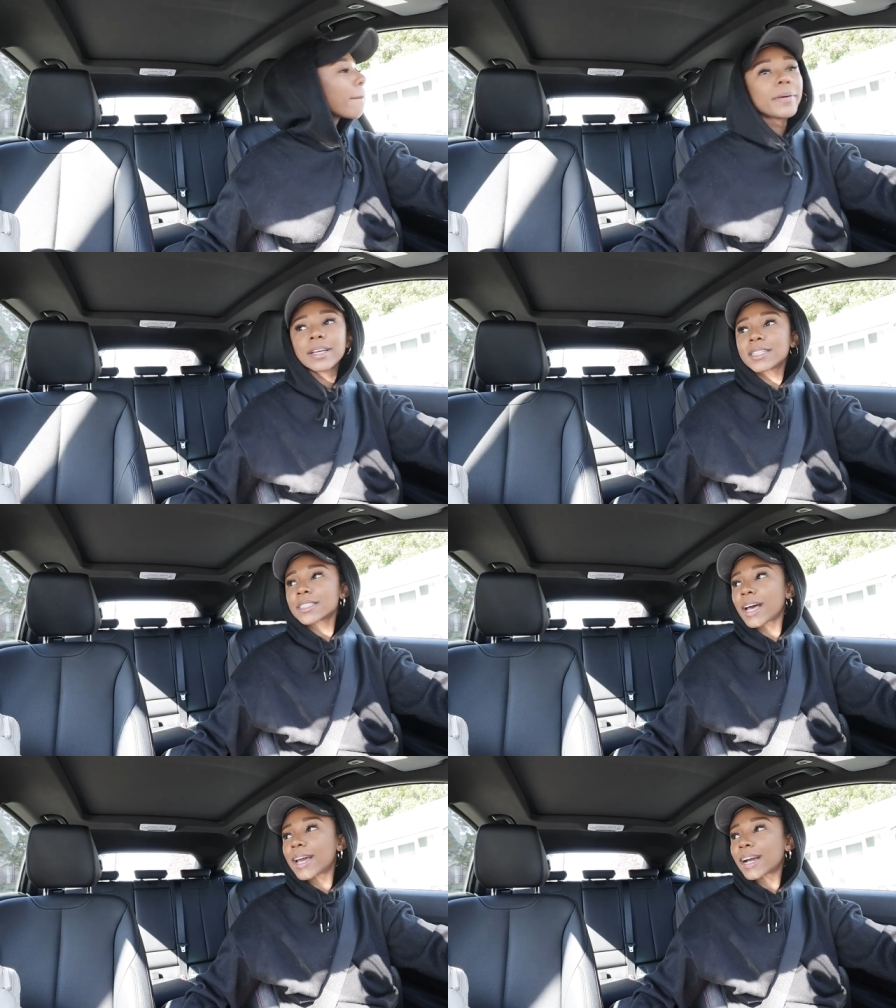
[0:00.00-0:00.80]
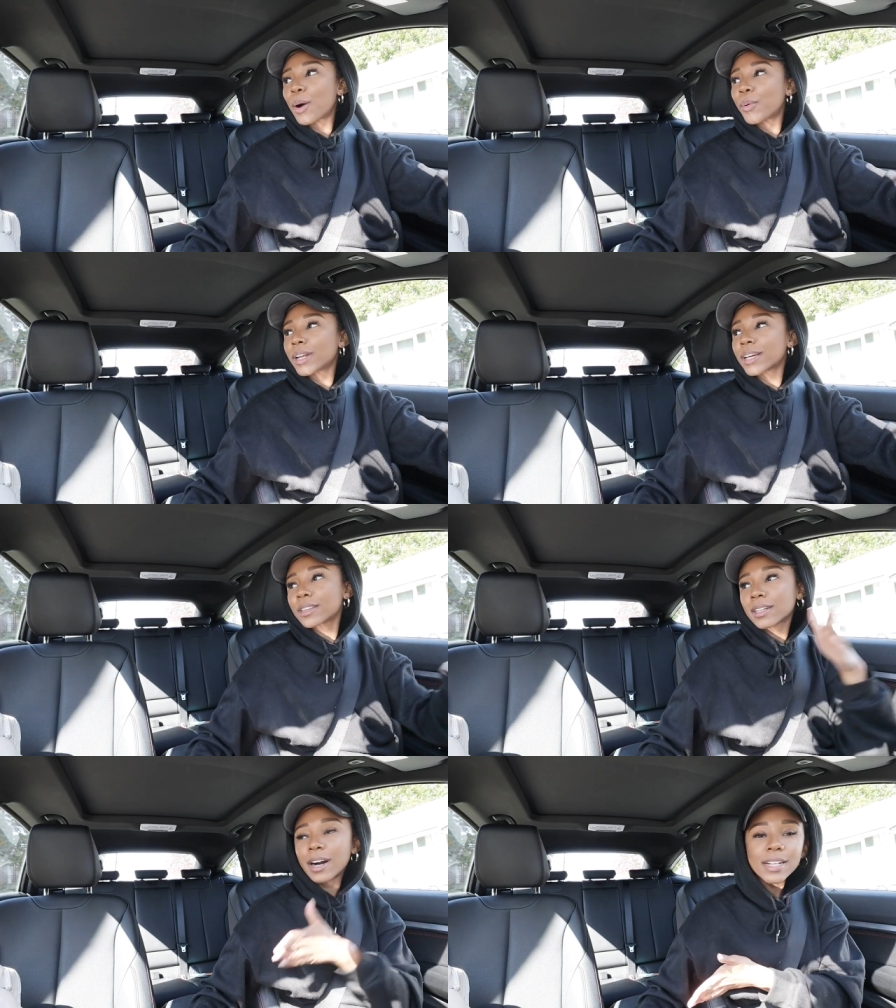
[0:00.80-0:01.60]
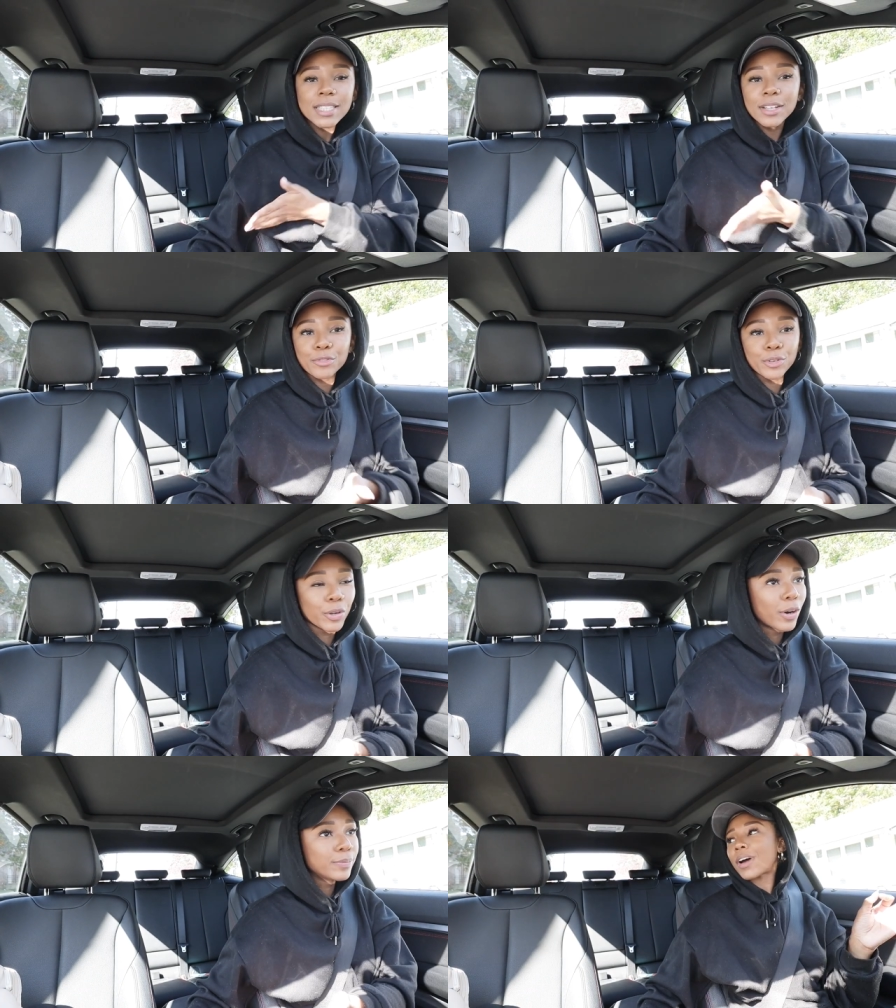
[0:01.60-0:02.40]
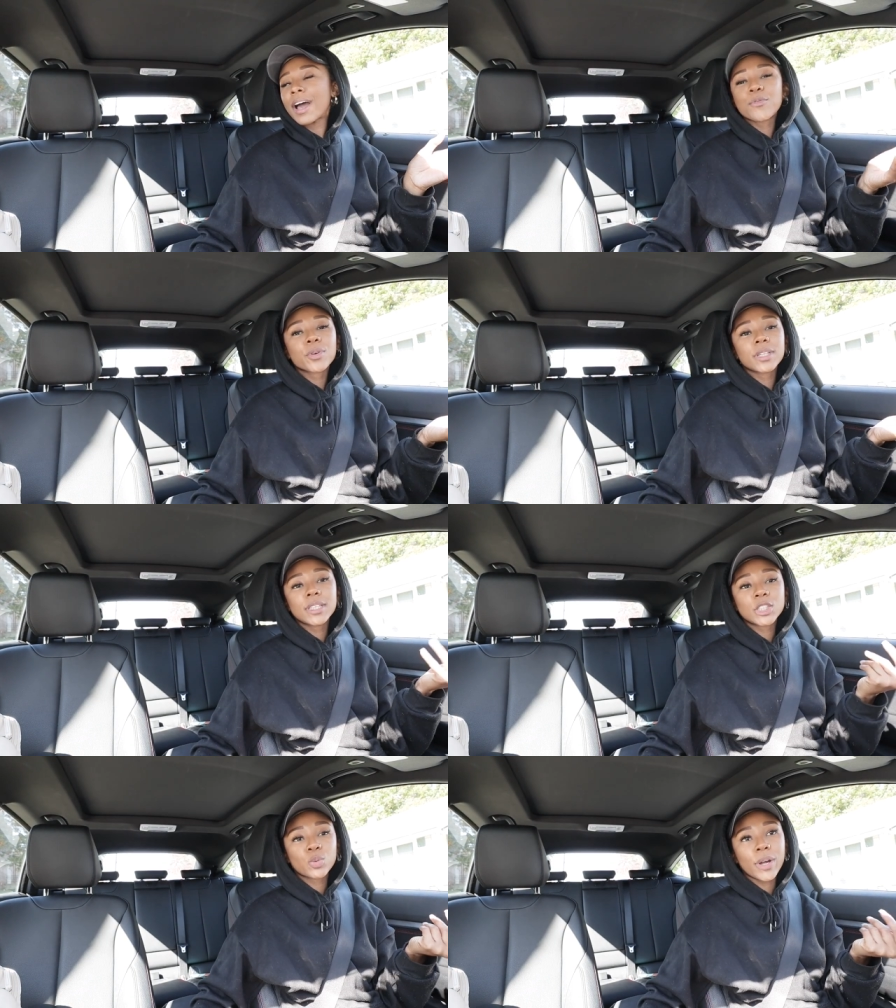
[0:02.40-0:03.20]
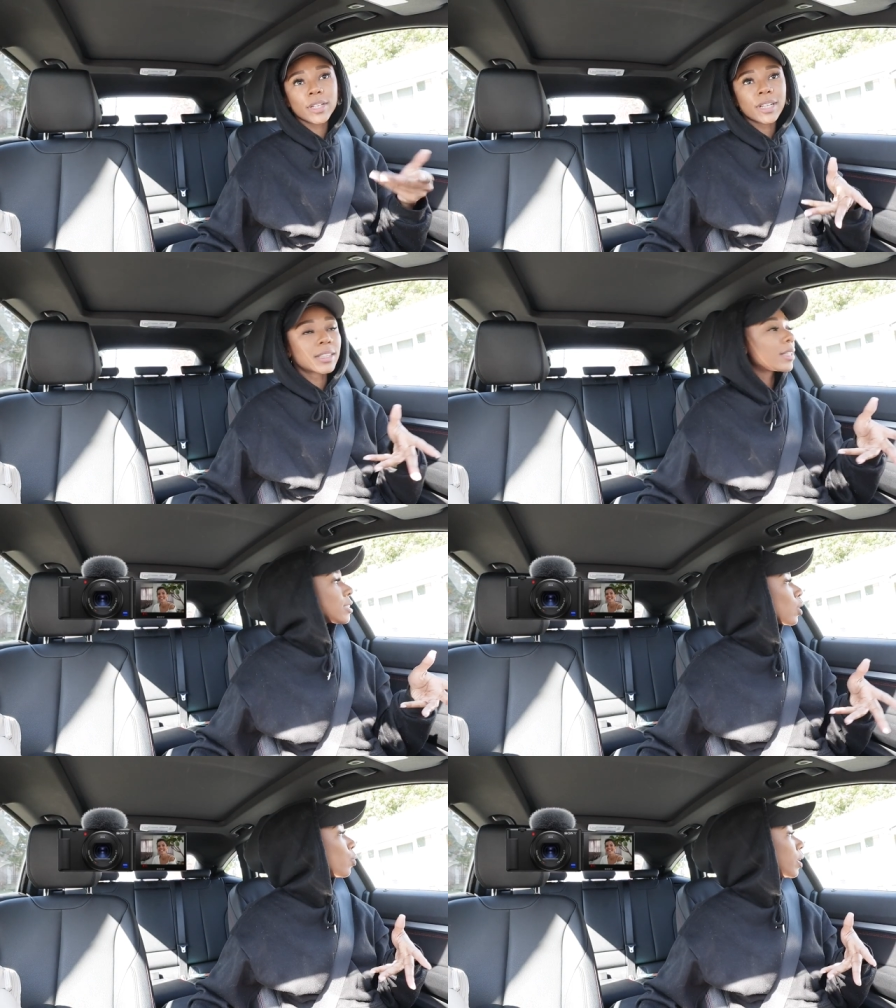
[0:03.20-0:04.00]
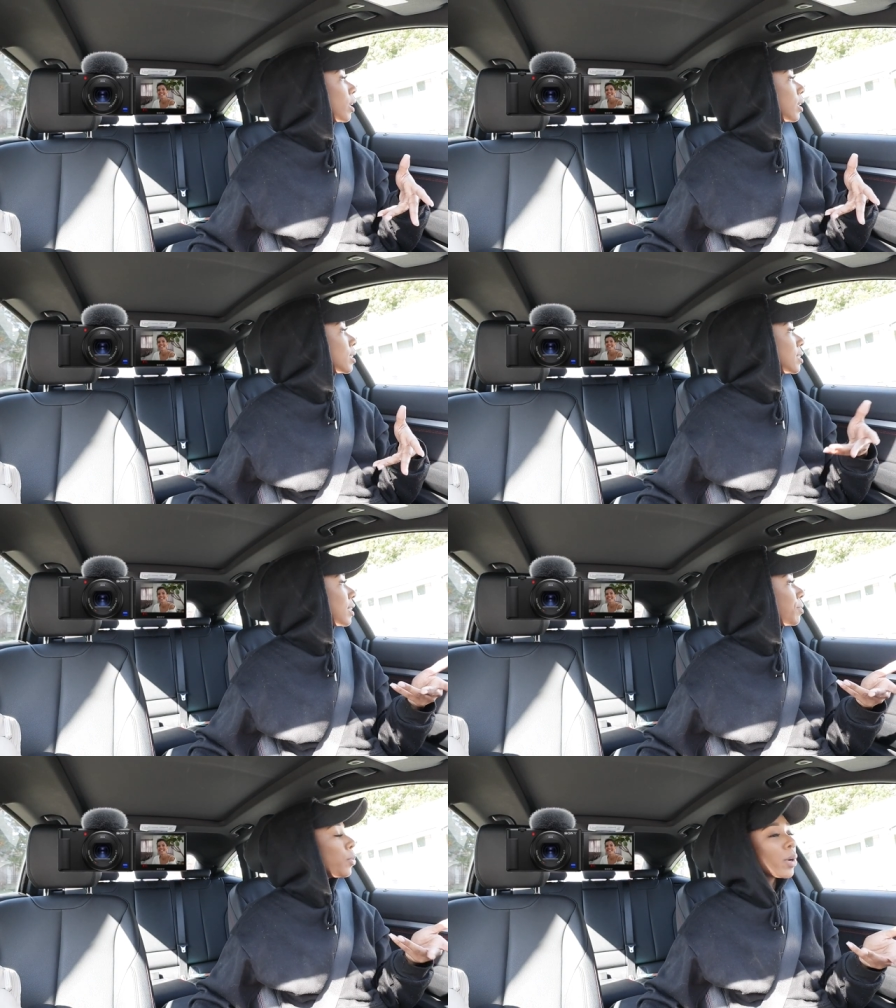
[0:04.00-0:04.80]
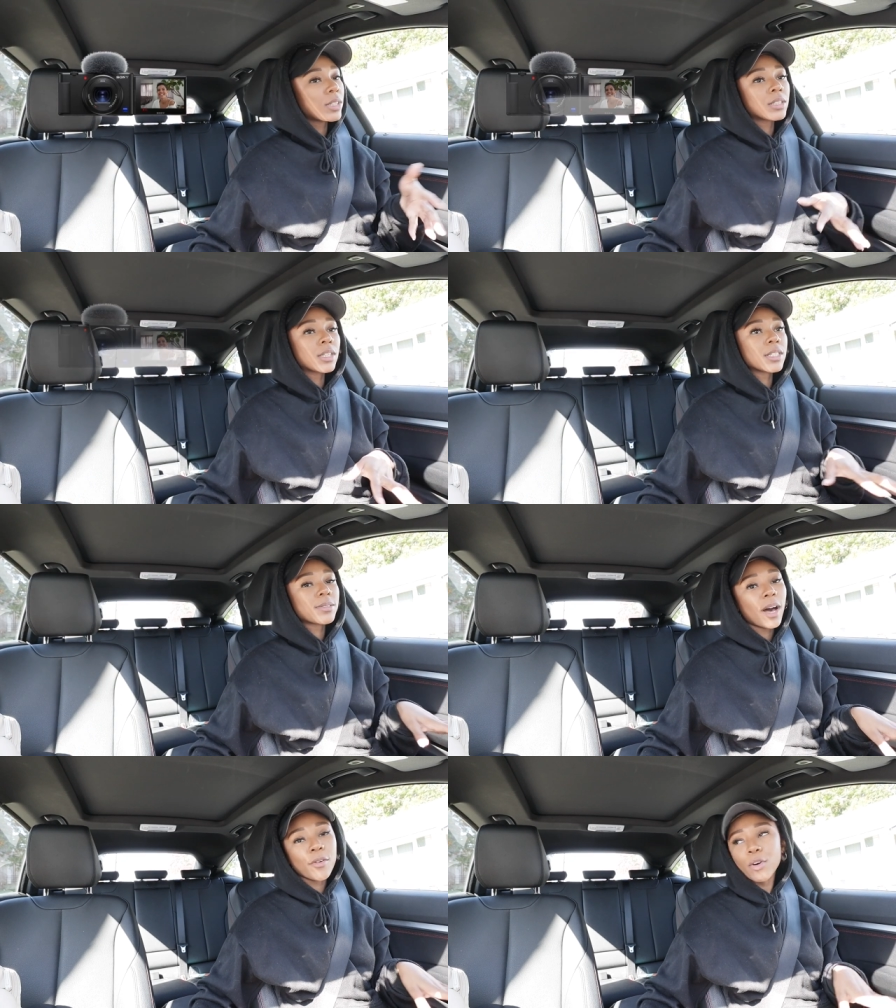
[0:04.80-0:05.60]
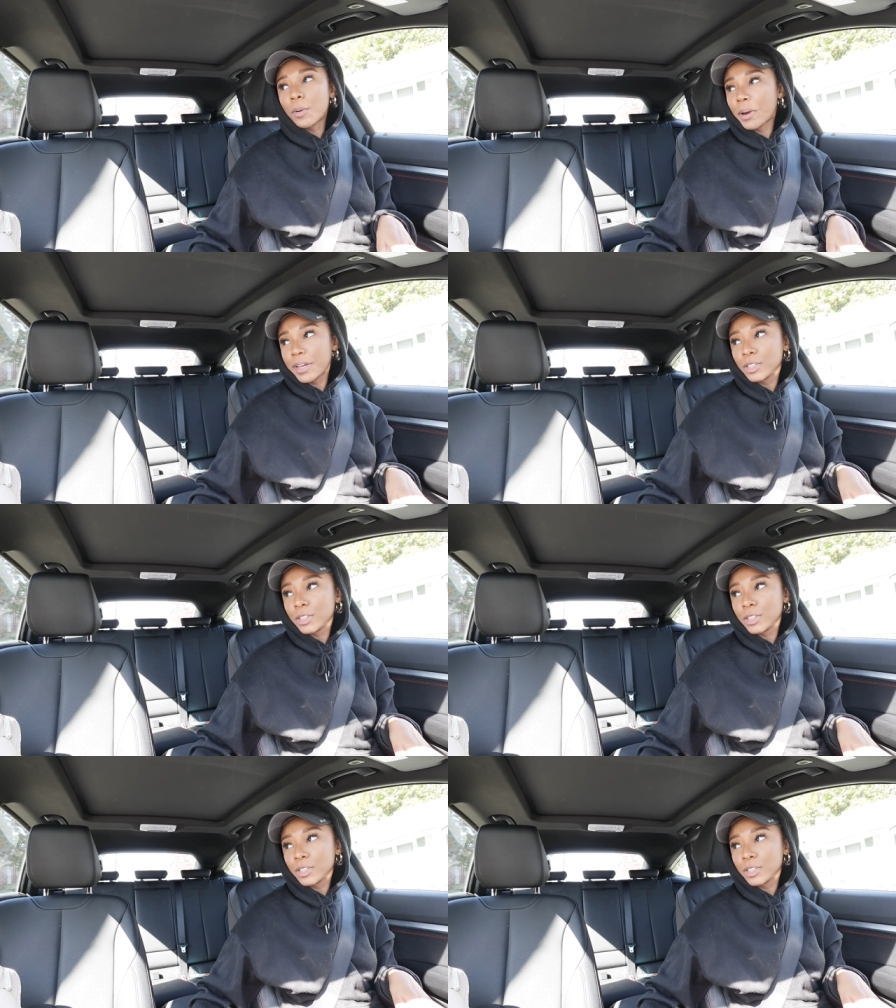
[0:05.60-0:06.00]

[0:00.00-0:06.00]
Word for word: But it's like I want to get the content for y'all. I really swear that the Sony ZV-1 is going to solve all my